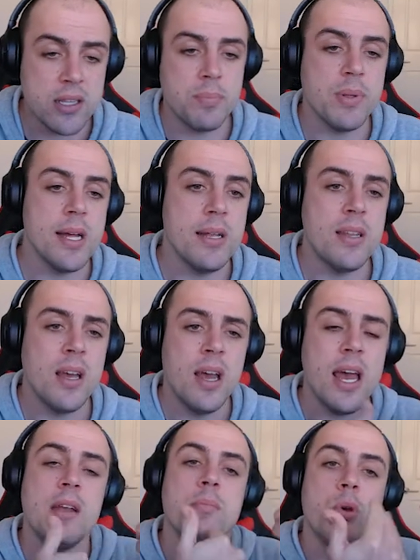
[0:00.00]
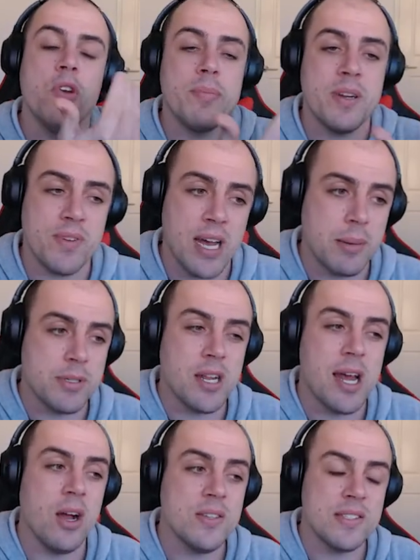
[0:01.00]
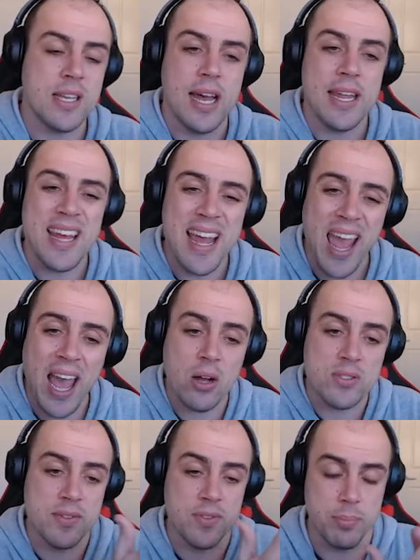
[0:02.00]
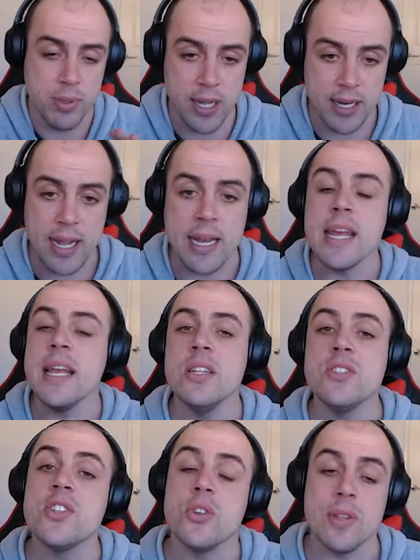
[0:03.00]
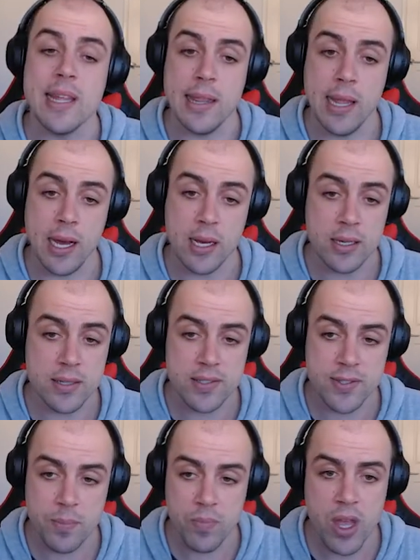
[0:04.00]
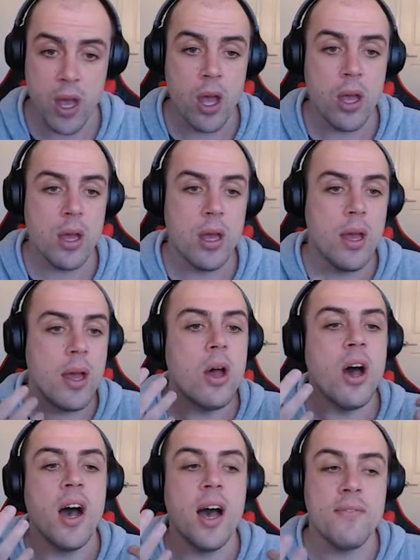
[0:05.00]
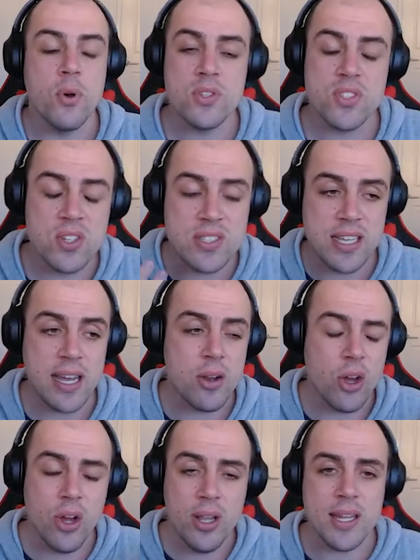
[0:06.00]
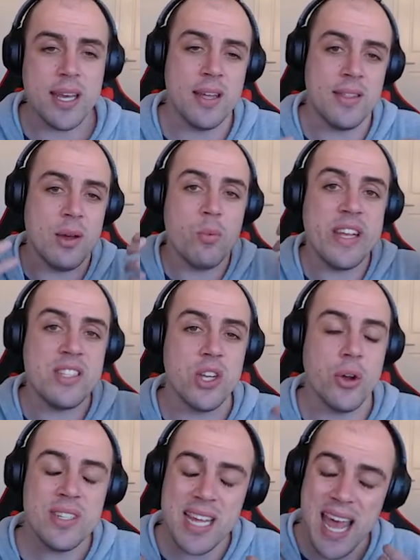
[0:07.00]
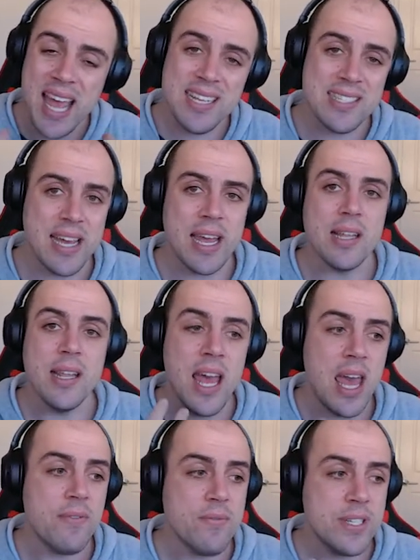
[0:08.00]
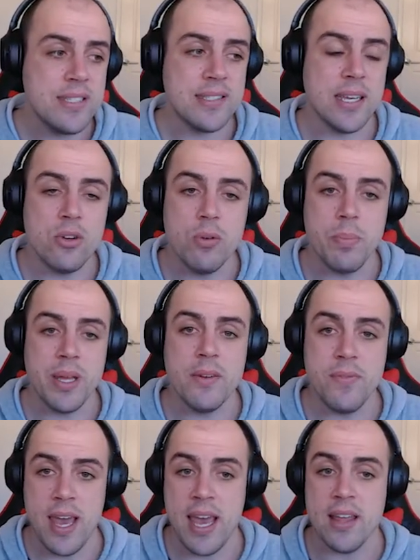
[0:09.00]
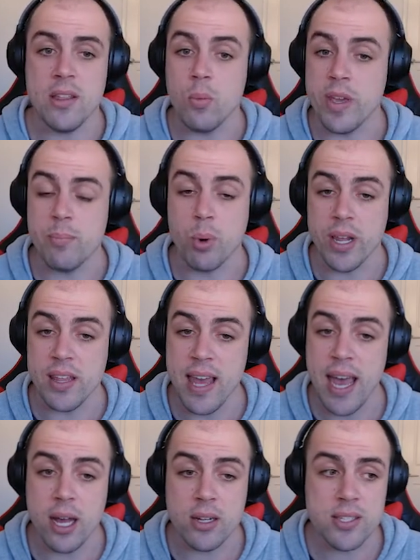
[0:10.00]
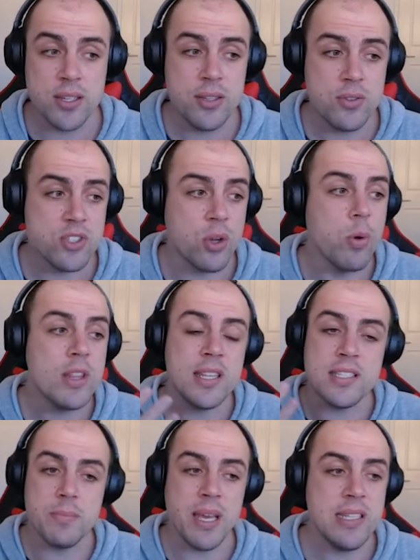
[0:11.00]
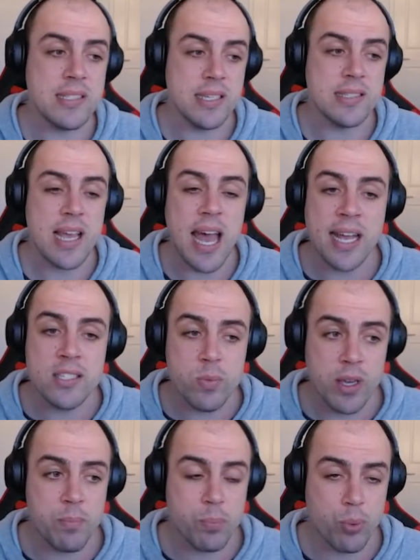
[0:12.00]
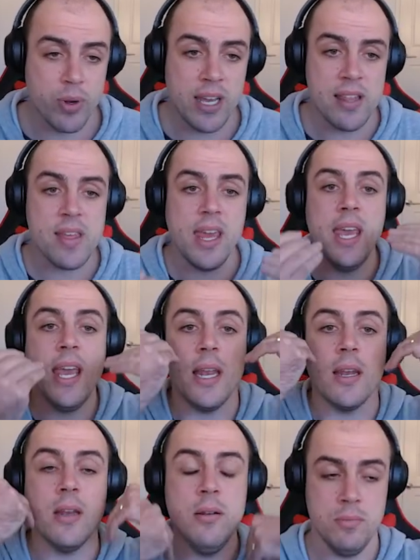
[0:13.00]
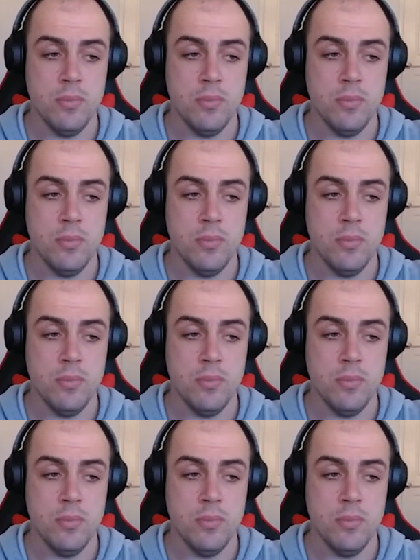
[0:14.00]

the blood and movement of carbon dioxide out of the blood and into the lungs. I've also said earlier that we don't exhale every single bit of air that we breathe out. So what this means is, as we breathe in,